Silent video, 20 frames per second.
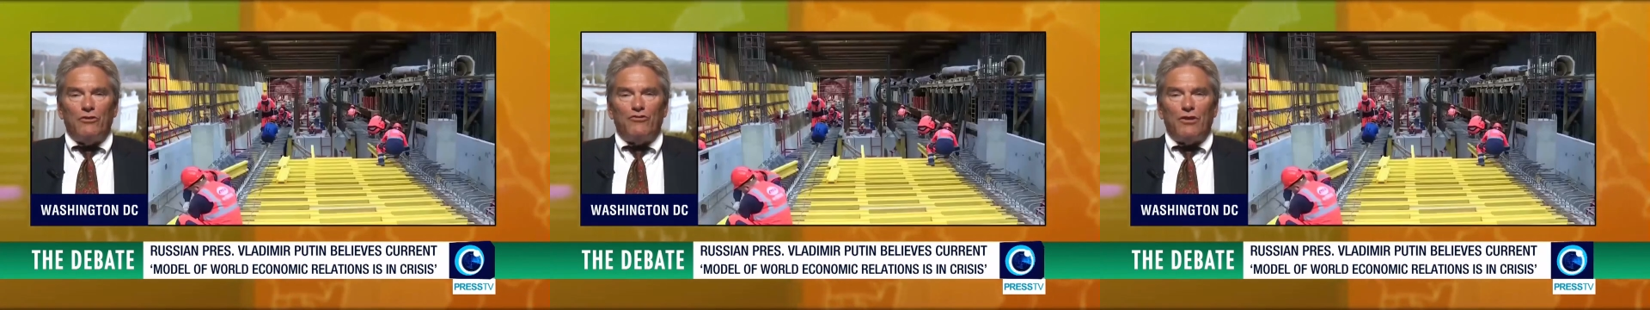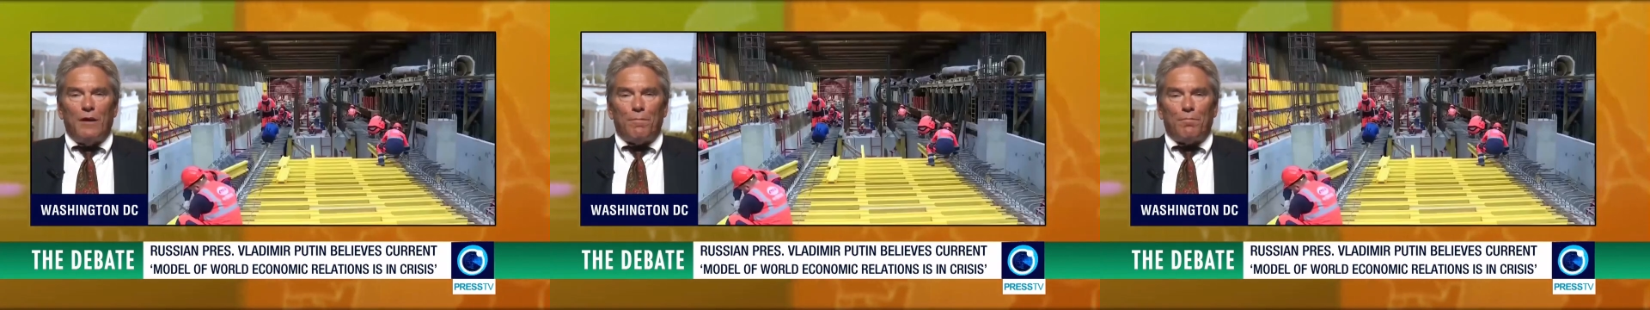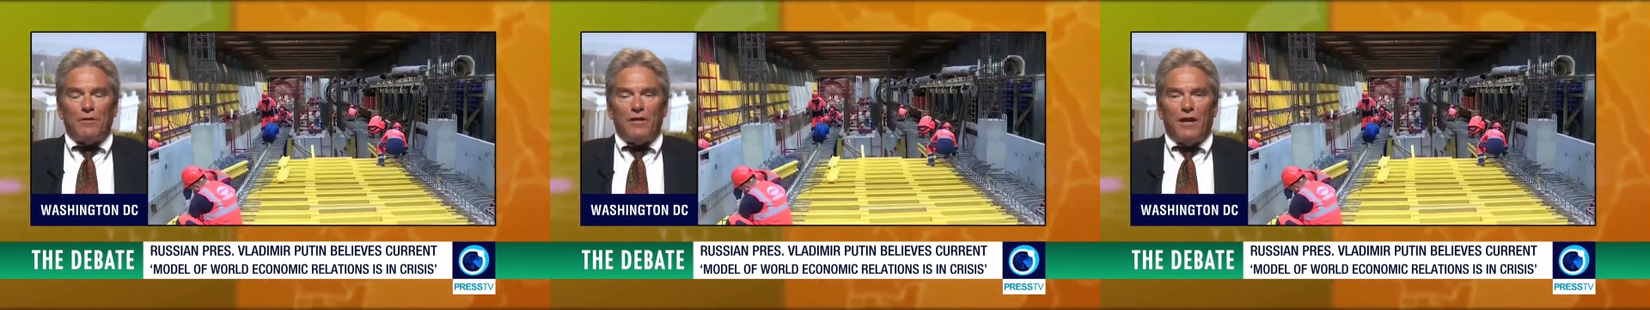want to
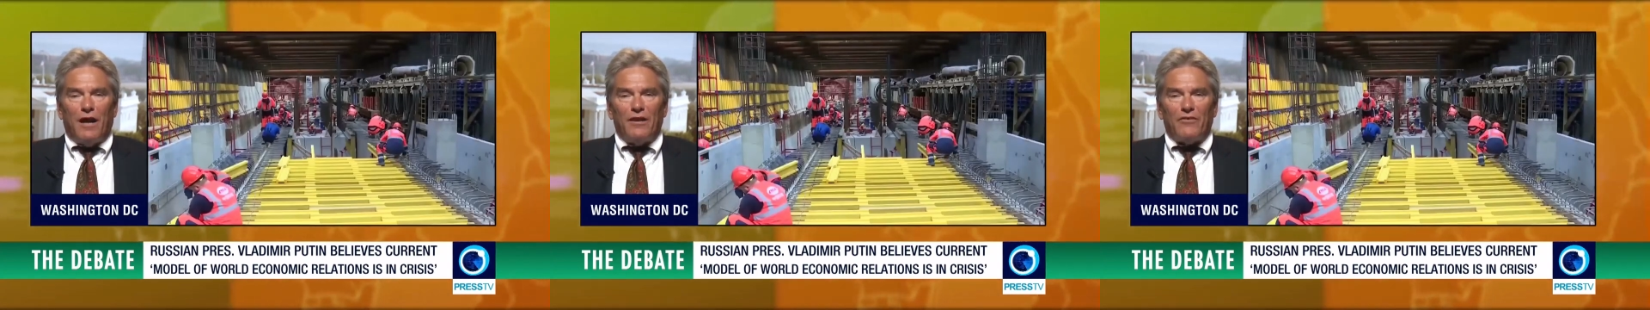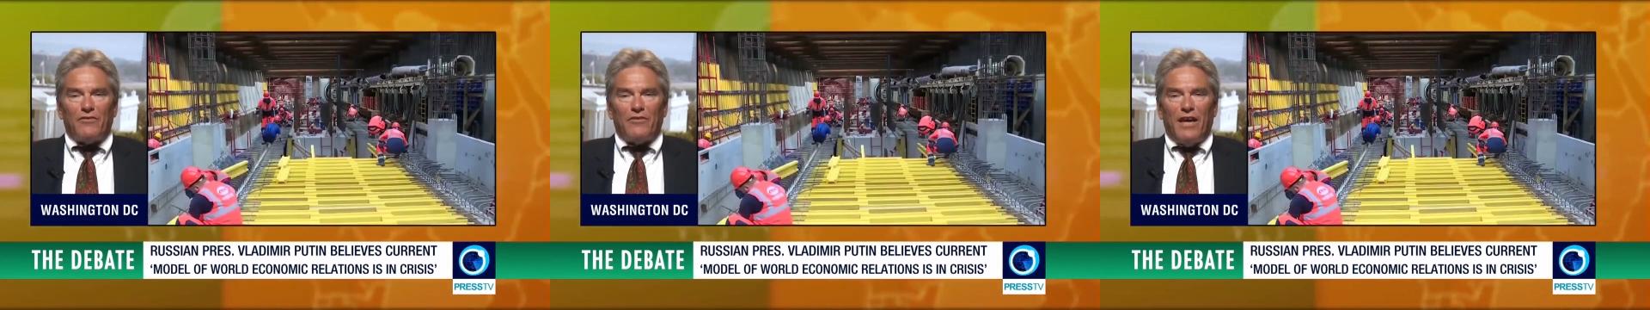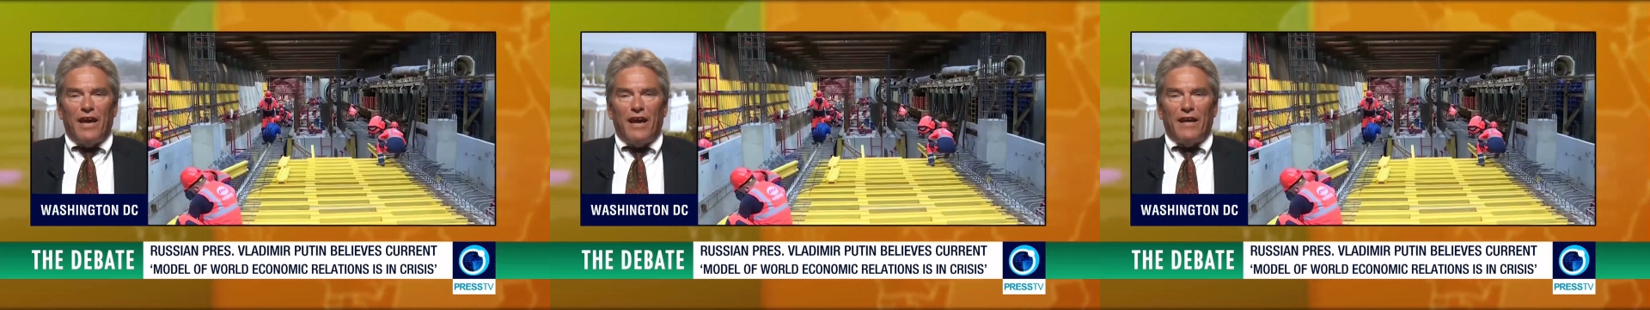
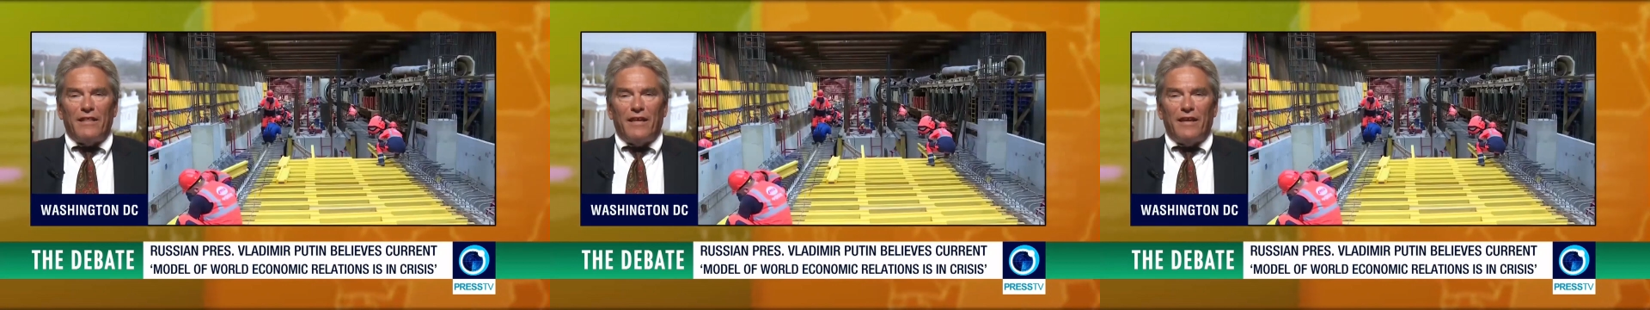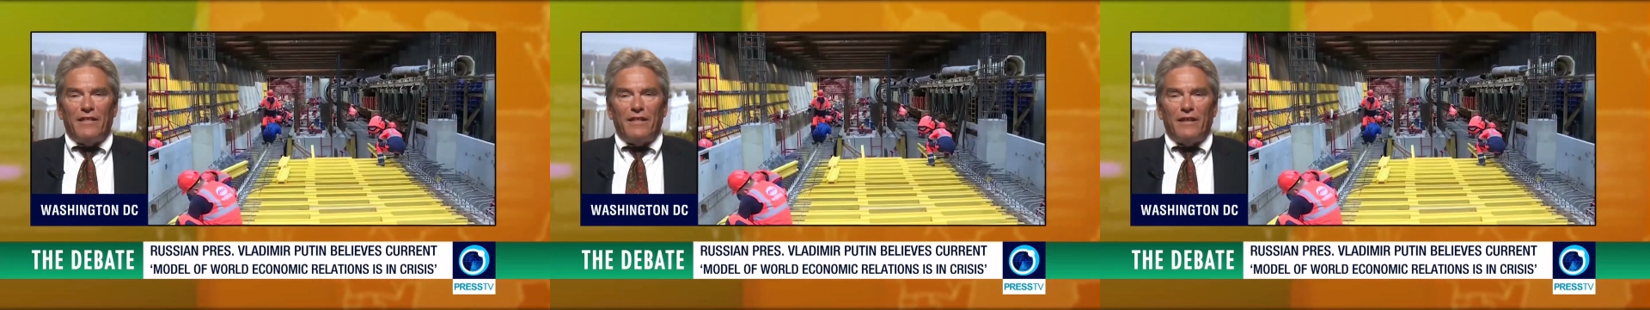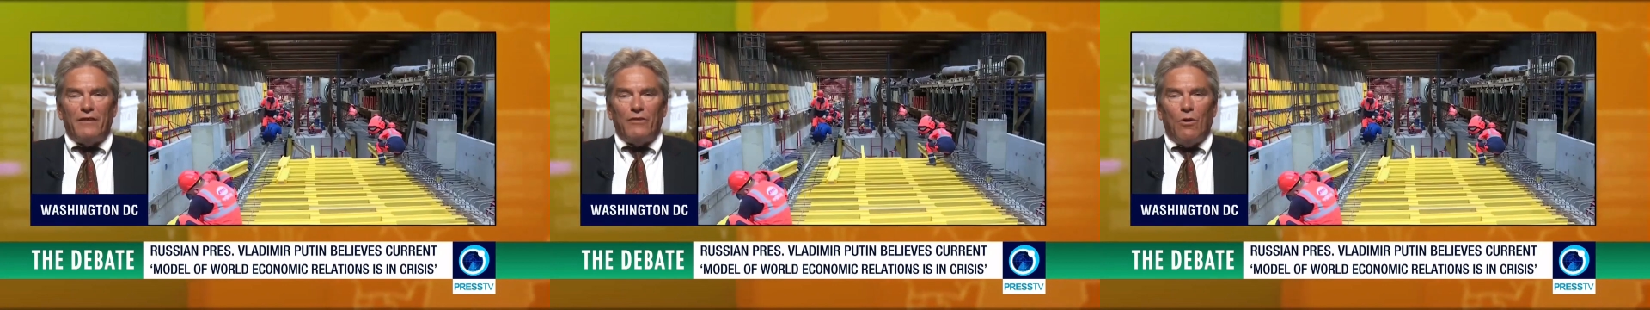jeopardize
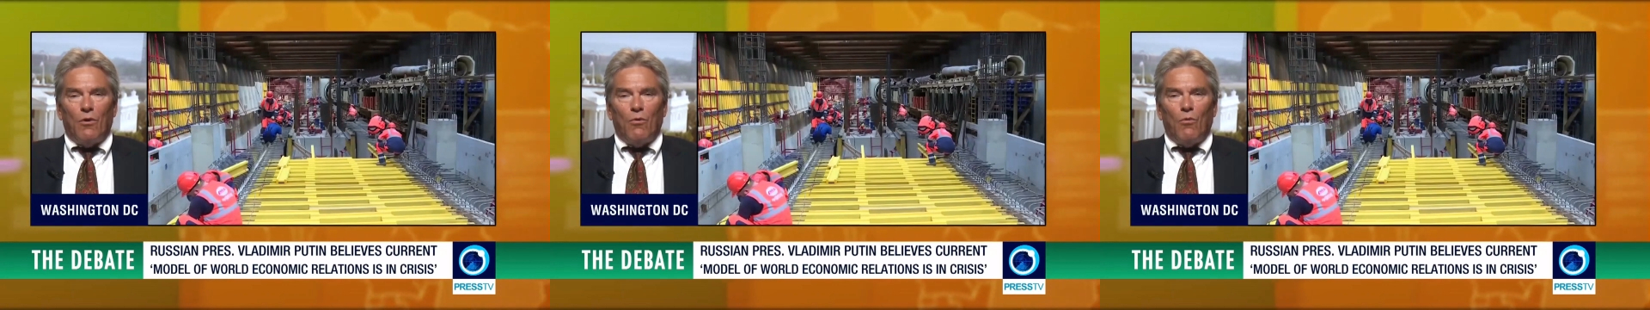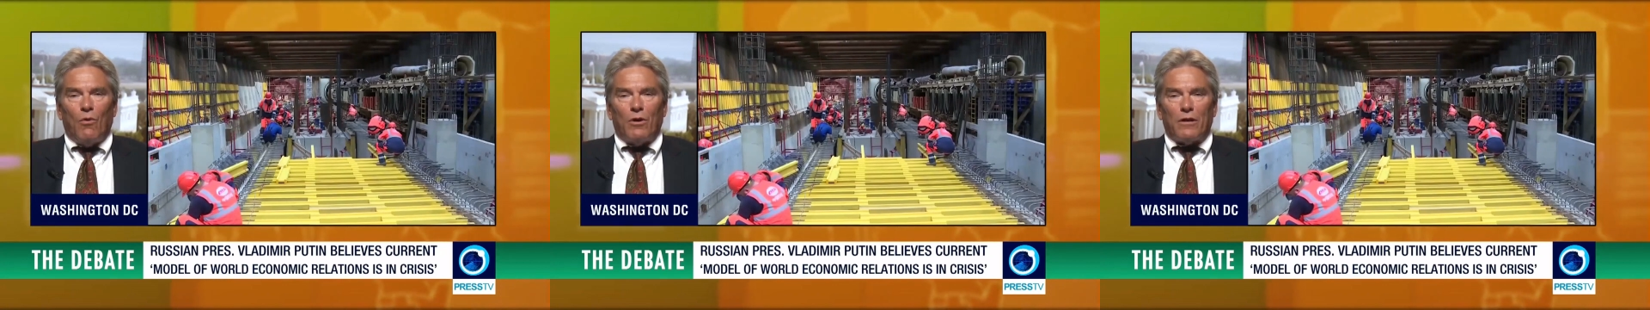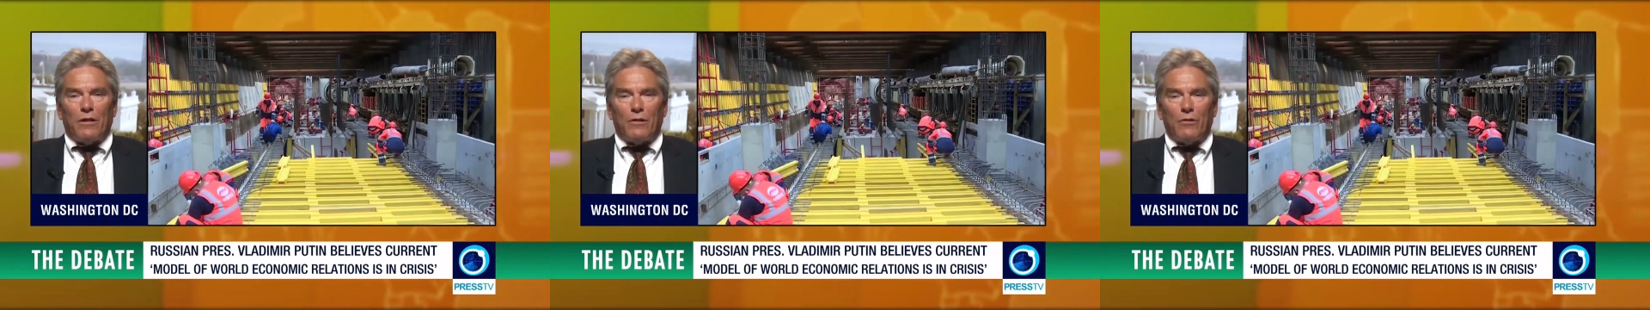that, and they
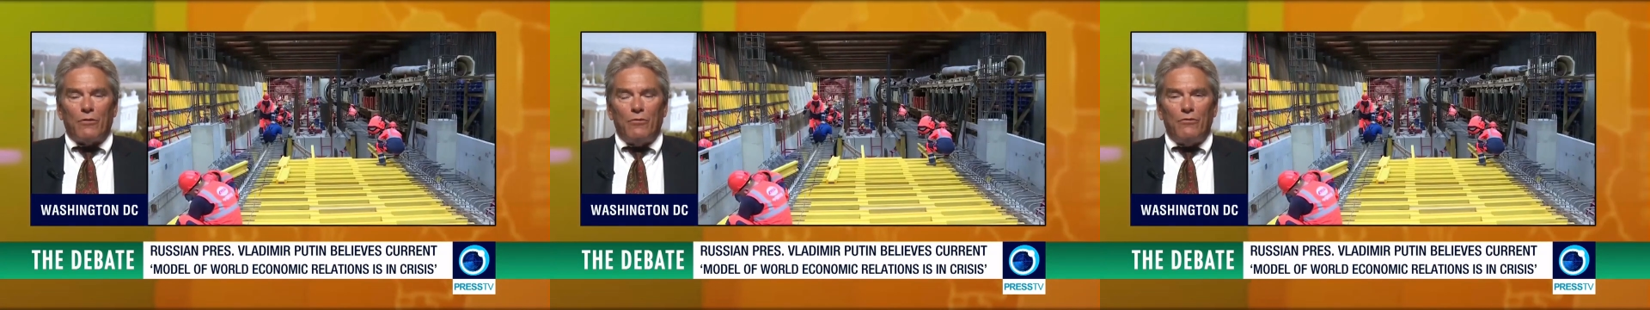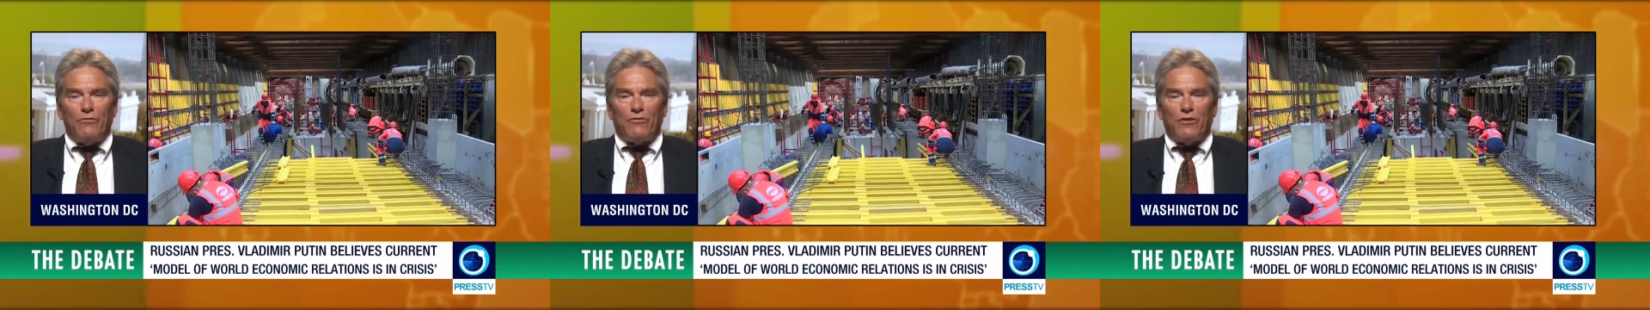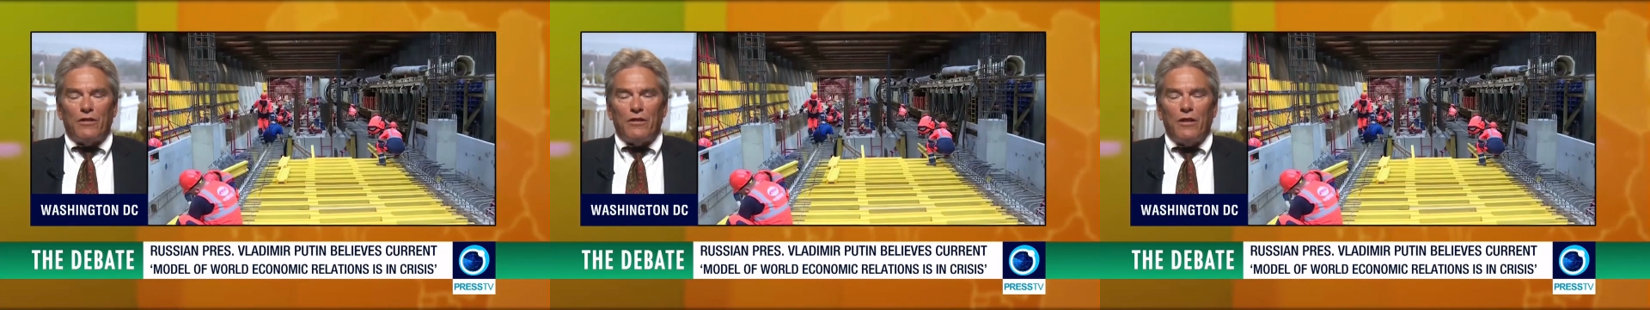don't want to
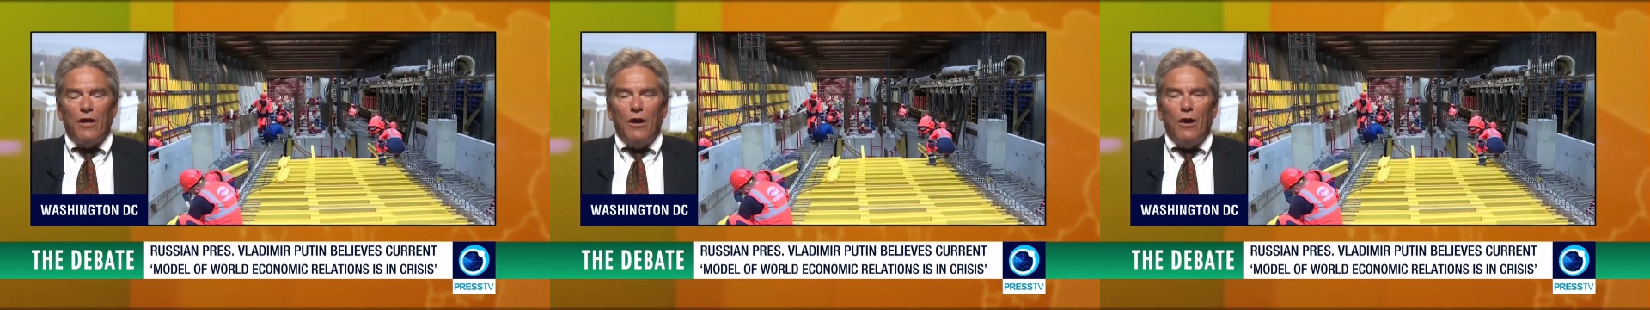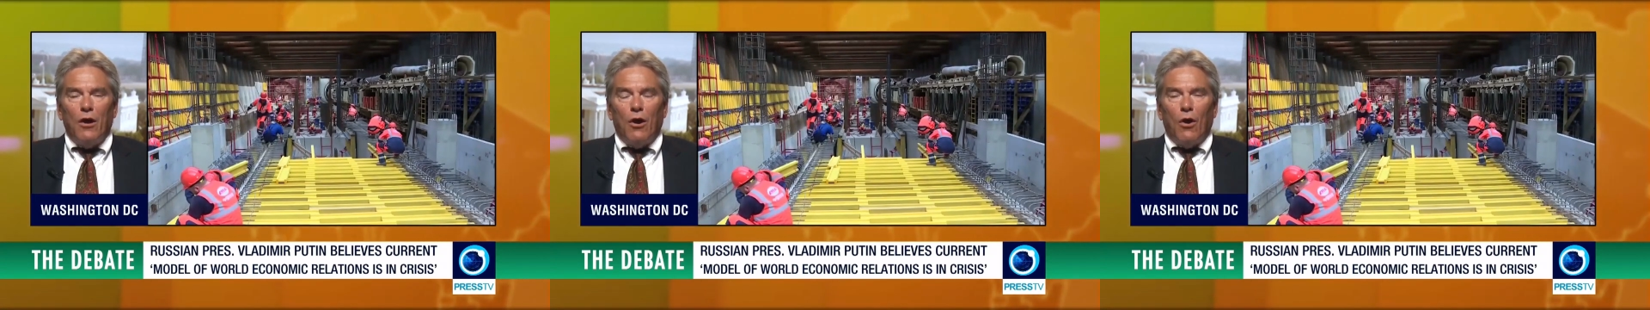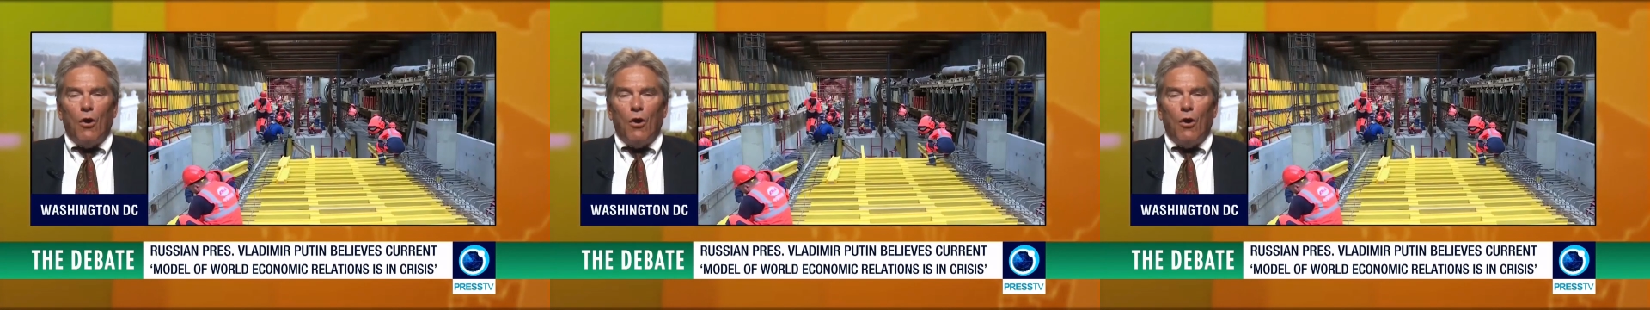lose it.